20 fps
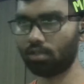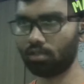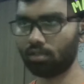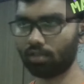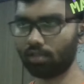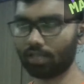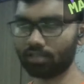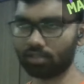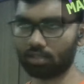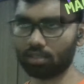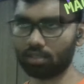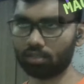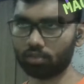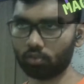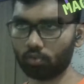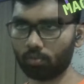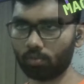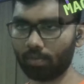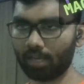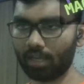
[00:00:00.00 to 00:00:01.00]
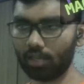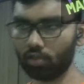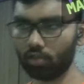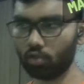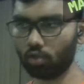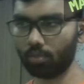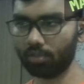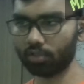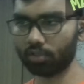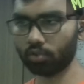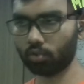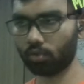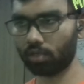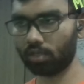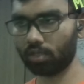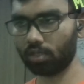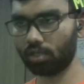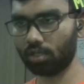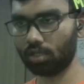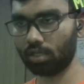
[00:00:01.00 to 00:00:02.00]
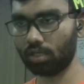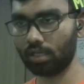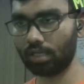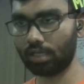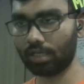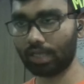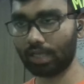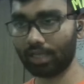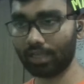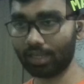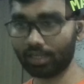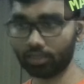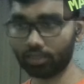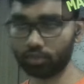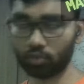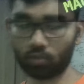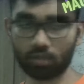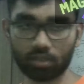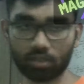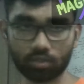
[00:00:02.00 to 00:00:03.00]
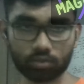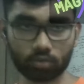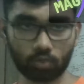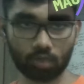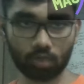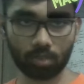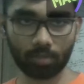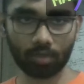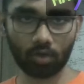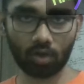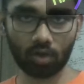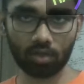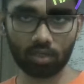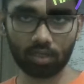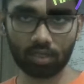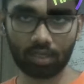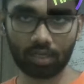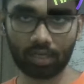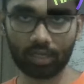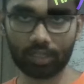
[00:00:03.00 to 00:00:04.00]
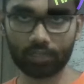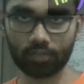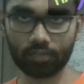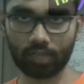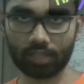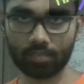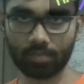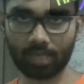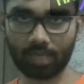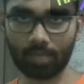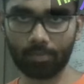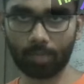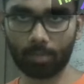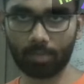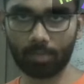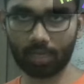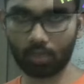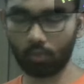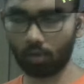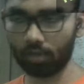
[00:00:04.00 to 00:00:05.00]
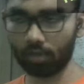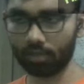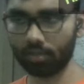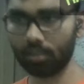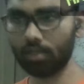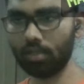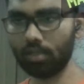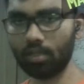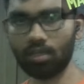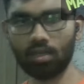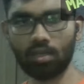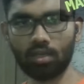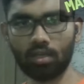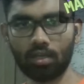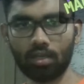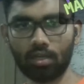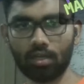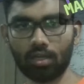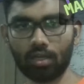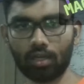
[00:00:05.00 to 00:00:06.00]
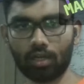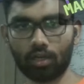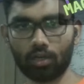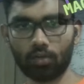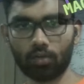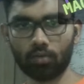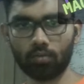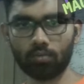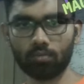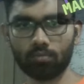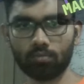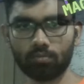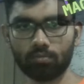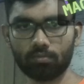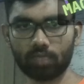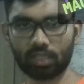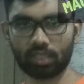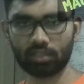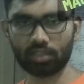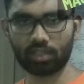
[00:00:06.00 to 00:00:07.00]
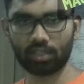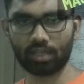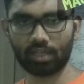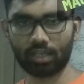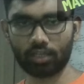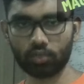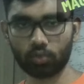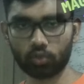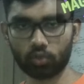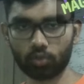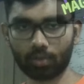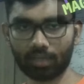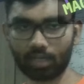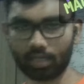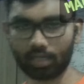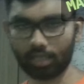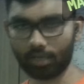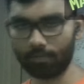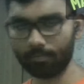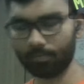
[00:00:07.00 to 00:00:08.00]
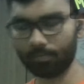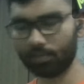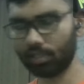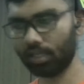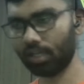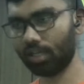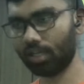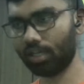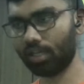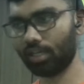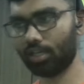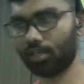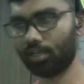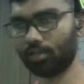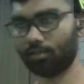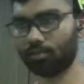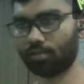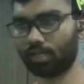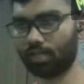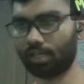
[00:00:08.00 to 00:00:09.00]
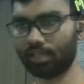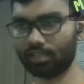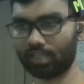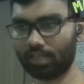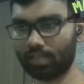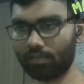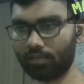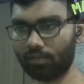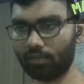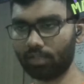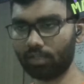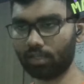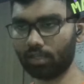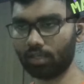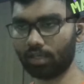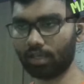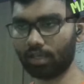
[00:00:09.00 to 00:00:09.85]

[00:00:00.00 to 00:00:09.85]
That's it. So my nth-roam is stored in here, and that is stored in my content directory. So that's my public vault. Now, let's say I switch back again. I save everything.